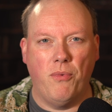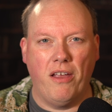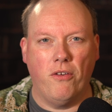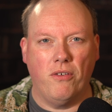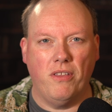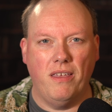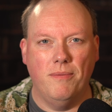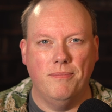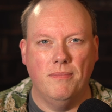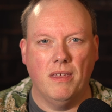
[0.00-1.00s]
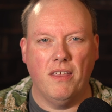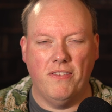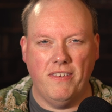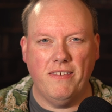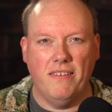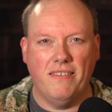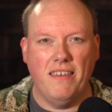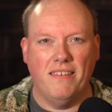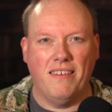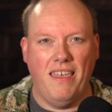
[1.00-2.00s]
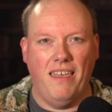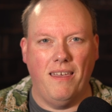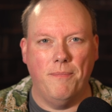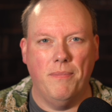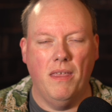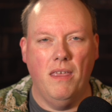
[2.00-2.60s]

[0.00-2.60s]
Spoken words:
regularly. Consistency is king.